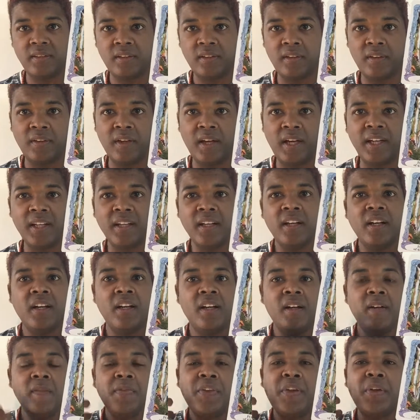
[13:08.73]
All right,
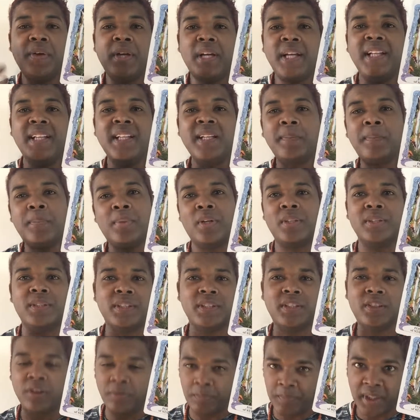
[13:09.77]
you're in the
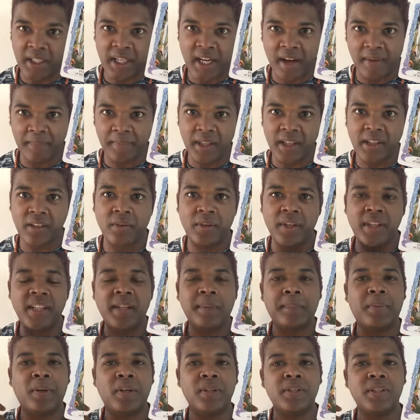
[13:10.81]
process of becoming, you're in
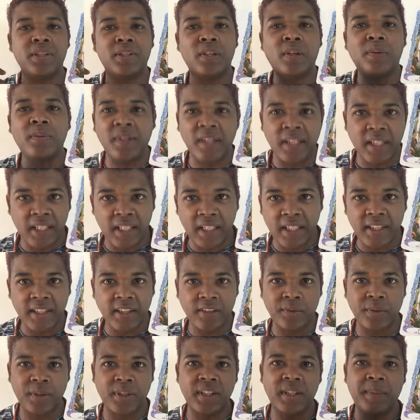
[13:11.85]
the process of
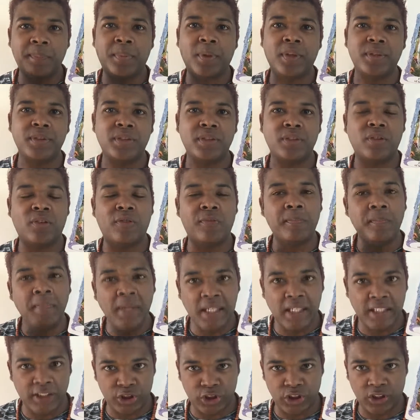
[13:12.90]
learning, you're in the process of
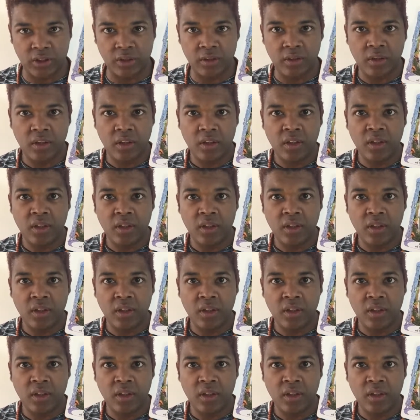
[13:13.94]
merging.